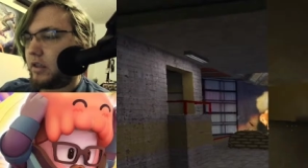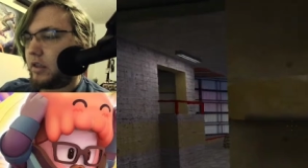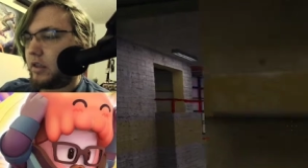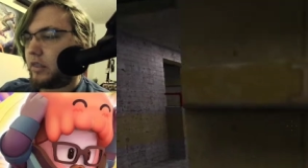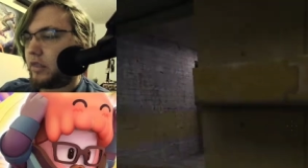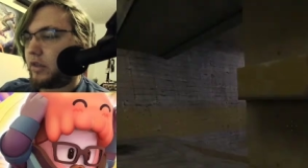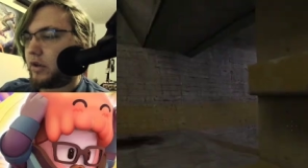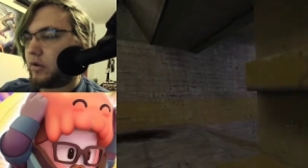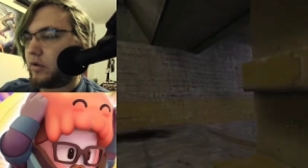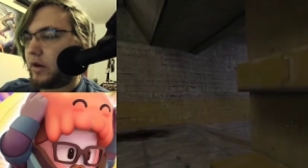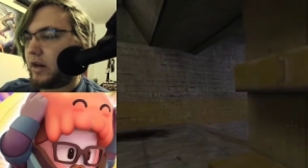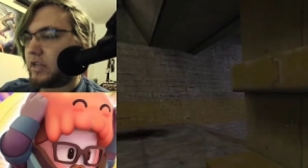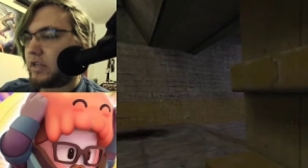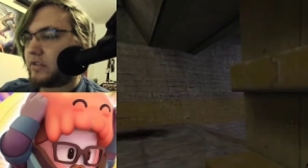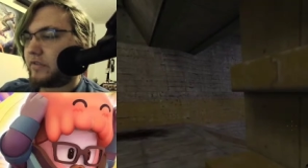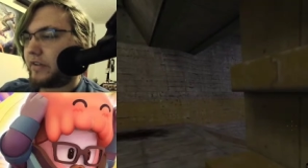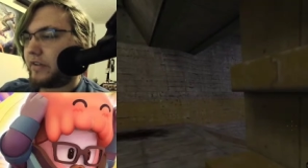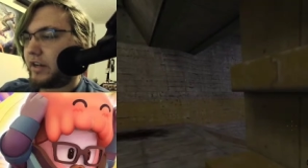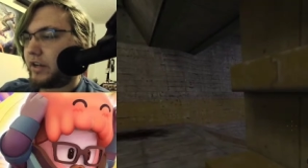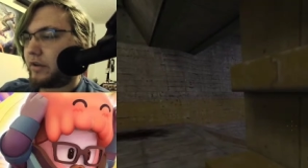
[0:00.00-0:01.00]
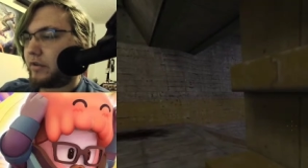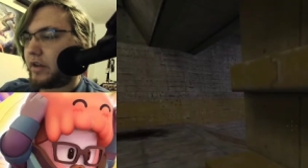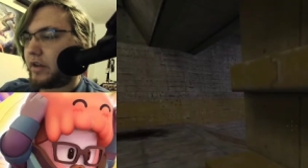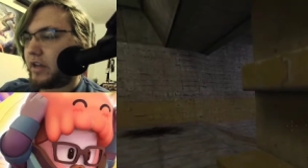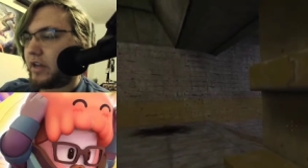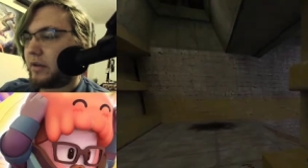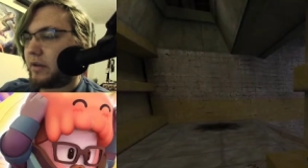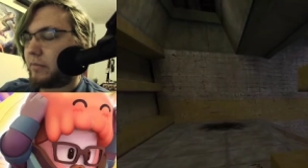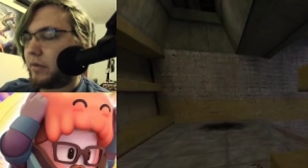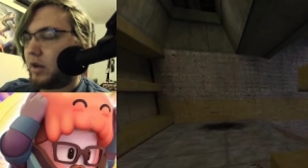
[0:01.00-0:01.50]
the greatest video
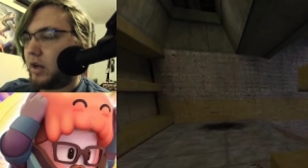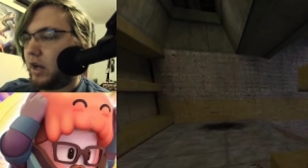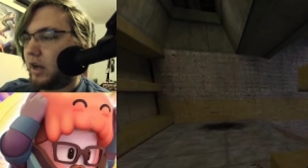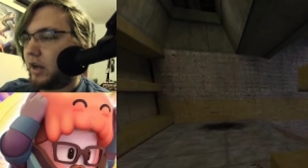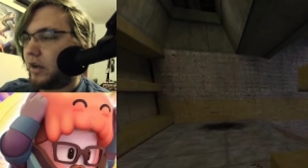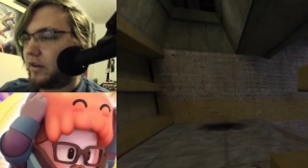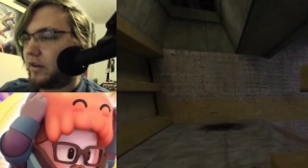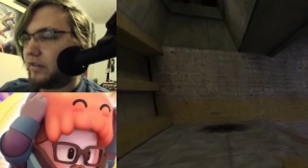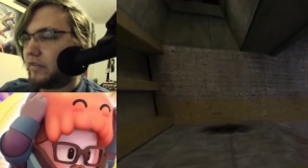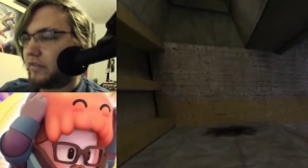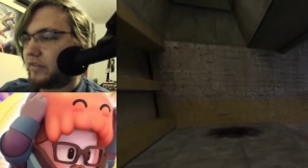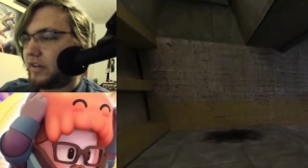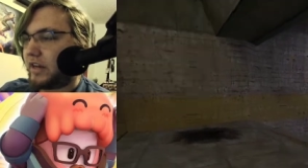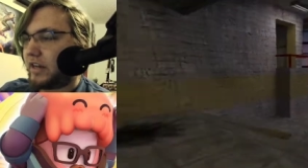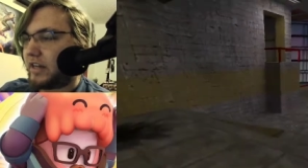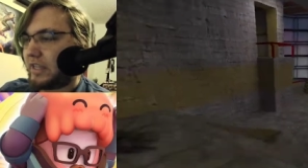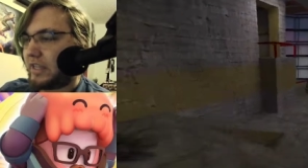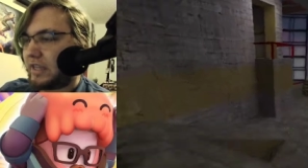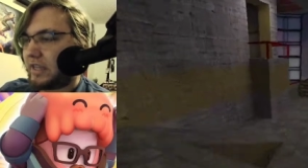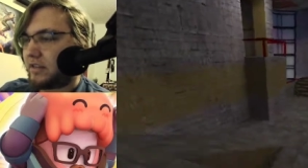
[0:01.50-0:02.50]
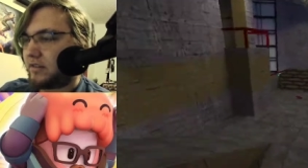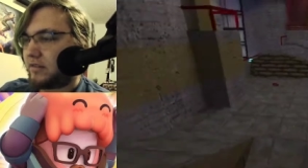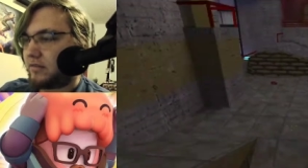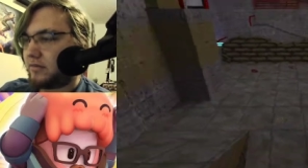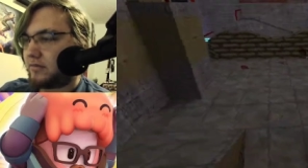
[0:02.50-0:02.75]
game of 98.